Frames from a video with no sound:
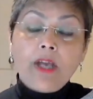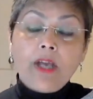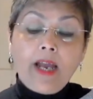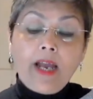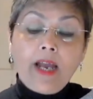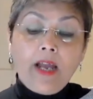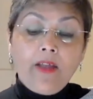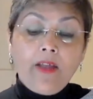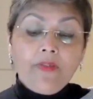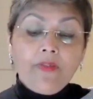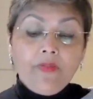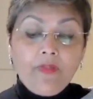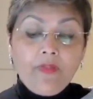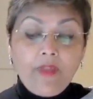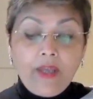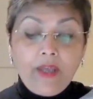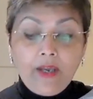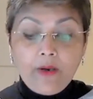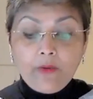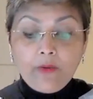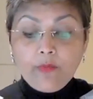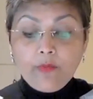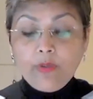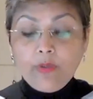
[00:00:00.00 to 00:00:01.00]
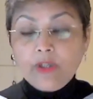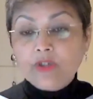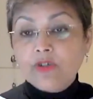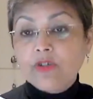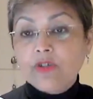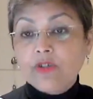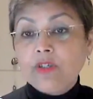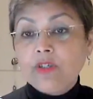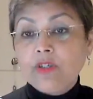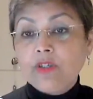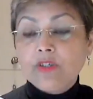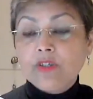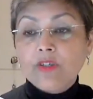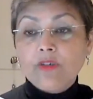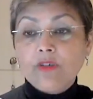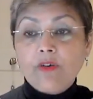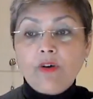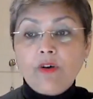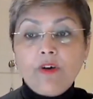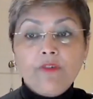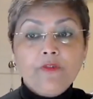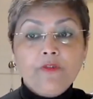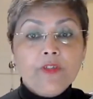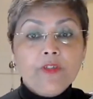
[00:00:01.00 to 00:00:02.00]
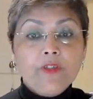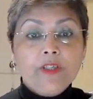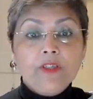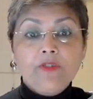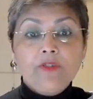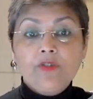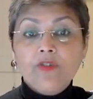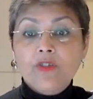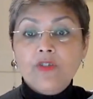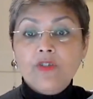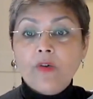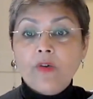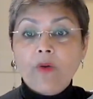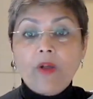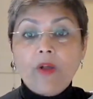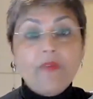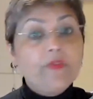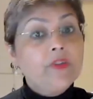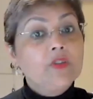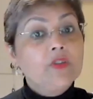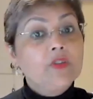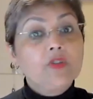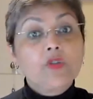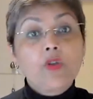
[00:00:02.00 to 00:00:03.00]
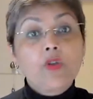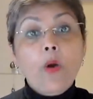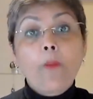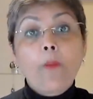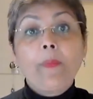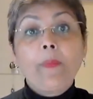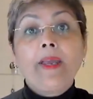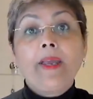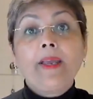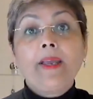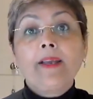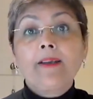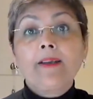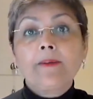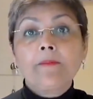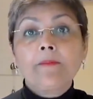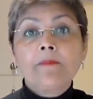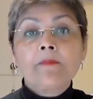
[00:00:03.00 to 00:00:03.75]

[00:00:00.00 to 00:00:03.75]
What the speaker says: and their richness and confidence around this topic